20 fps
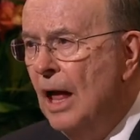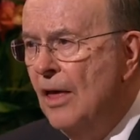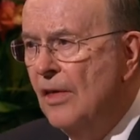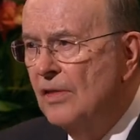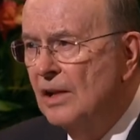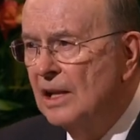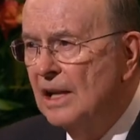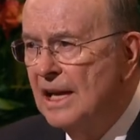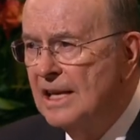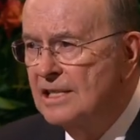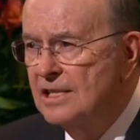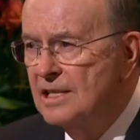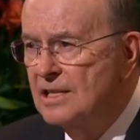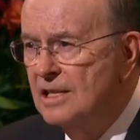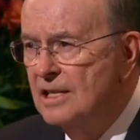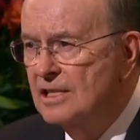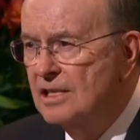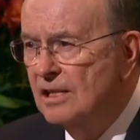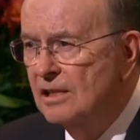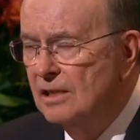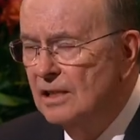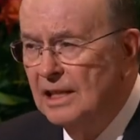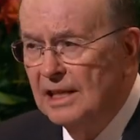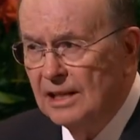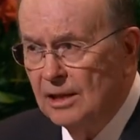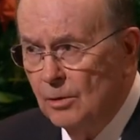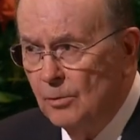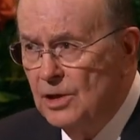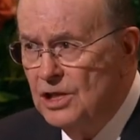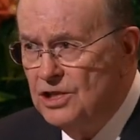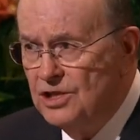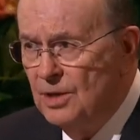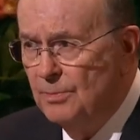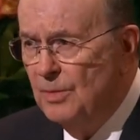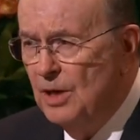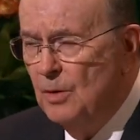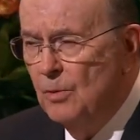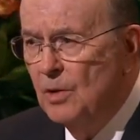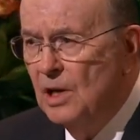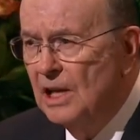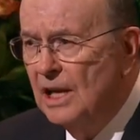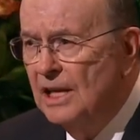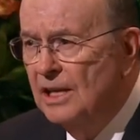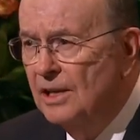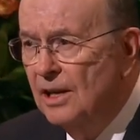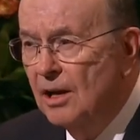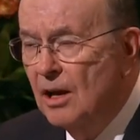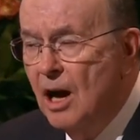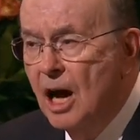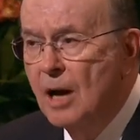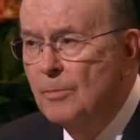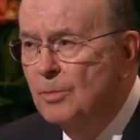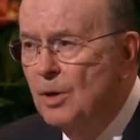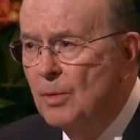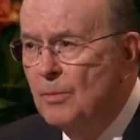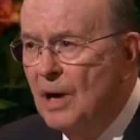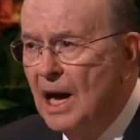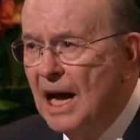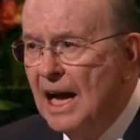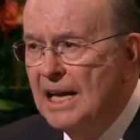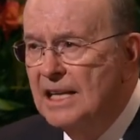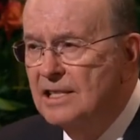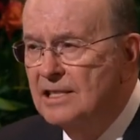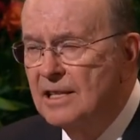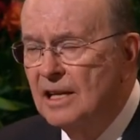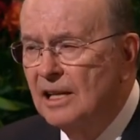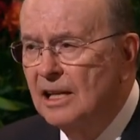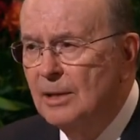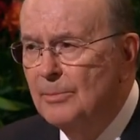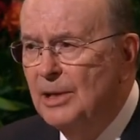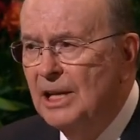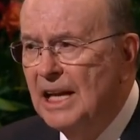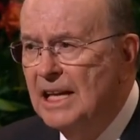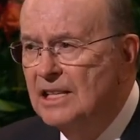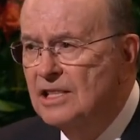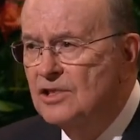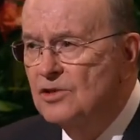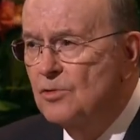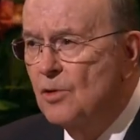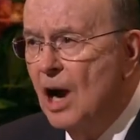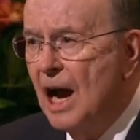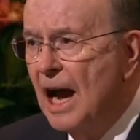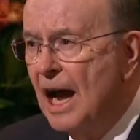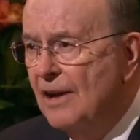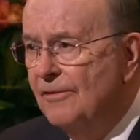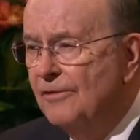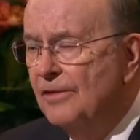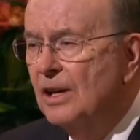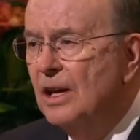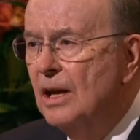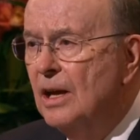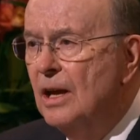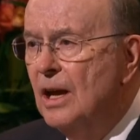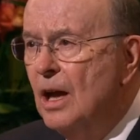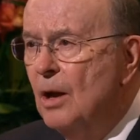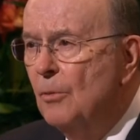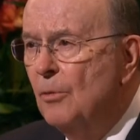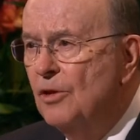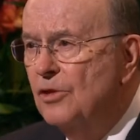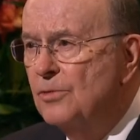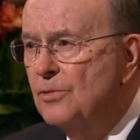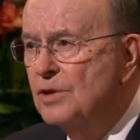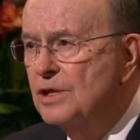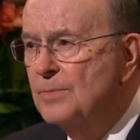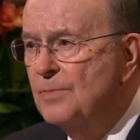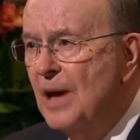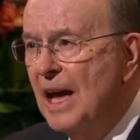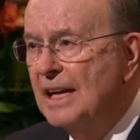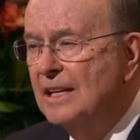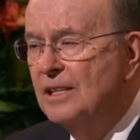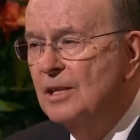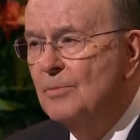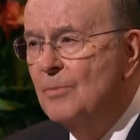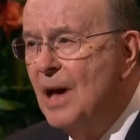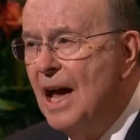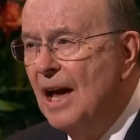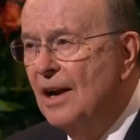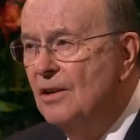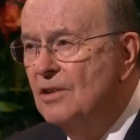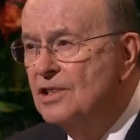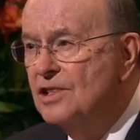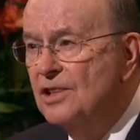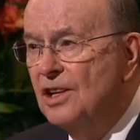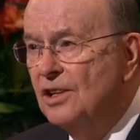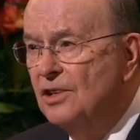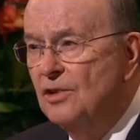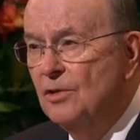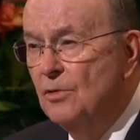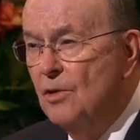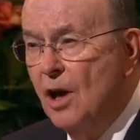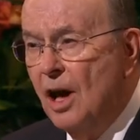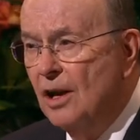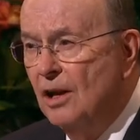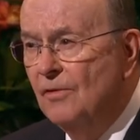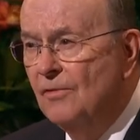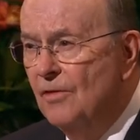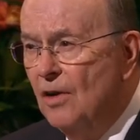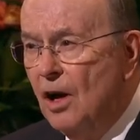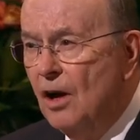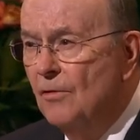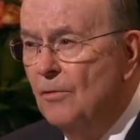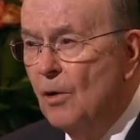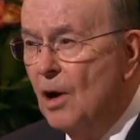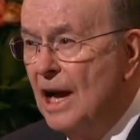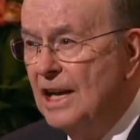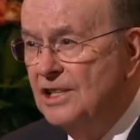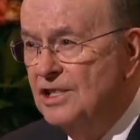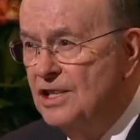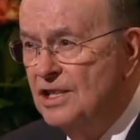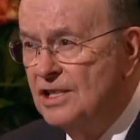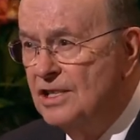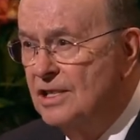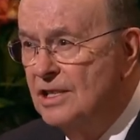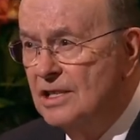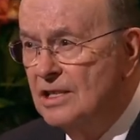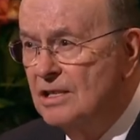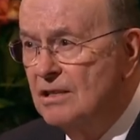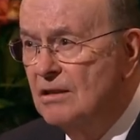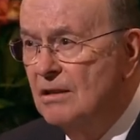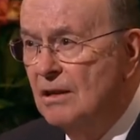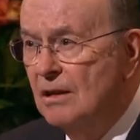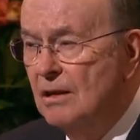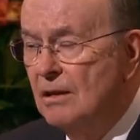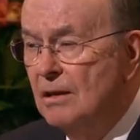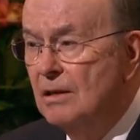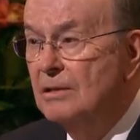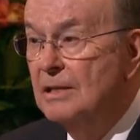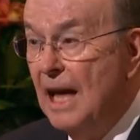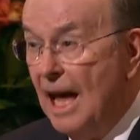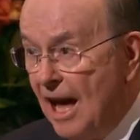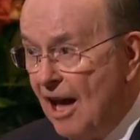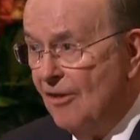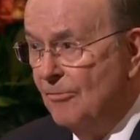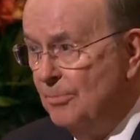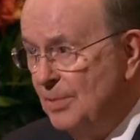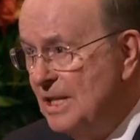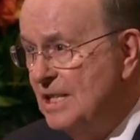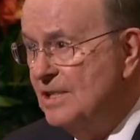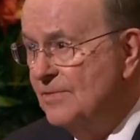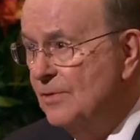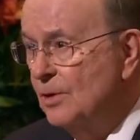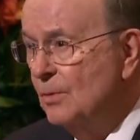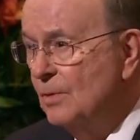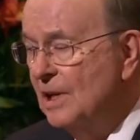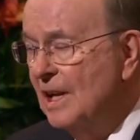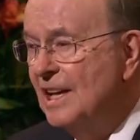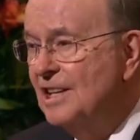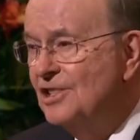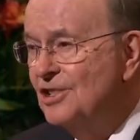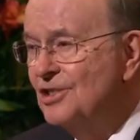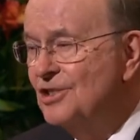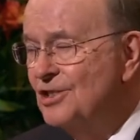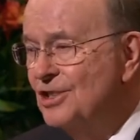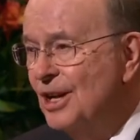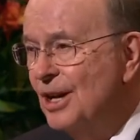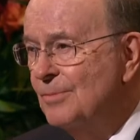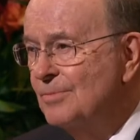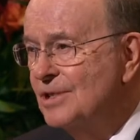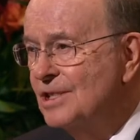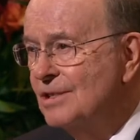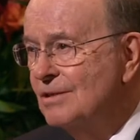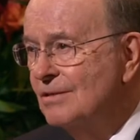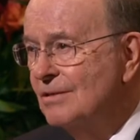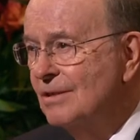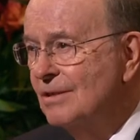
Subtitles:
The lesson is clear. We should be willing to compromise and eliminate strife with respect to matters that do not involve righteousness to have peaceful relationships.